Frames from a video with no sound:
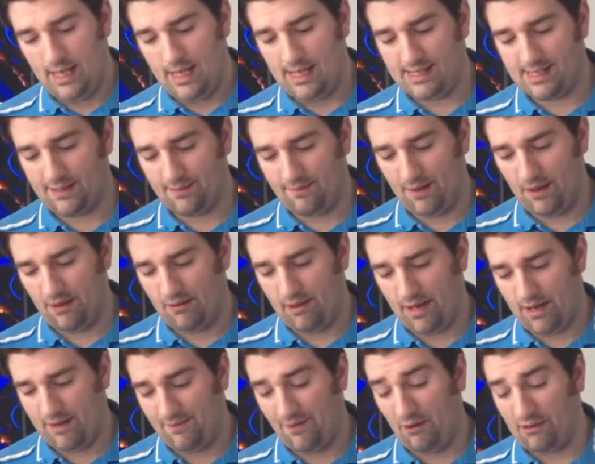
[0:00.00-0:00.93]
It's a
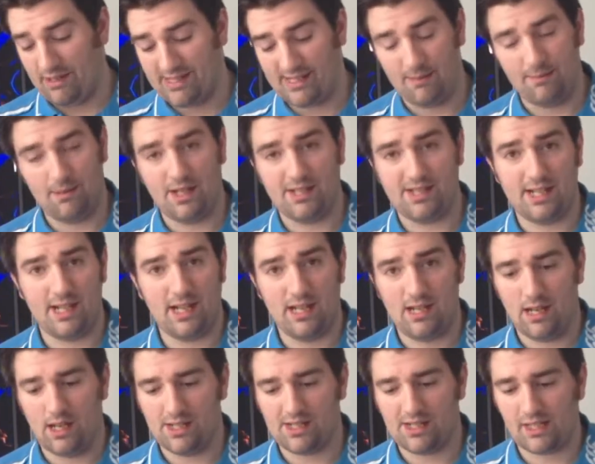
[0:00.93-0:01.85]
very similar
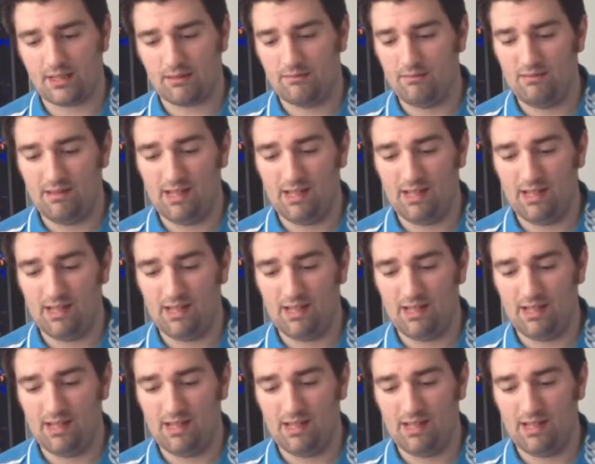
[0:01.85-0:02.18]
to last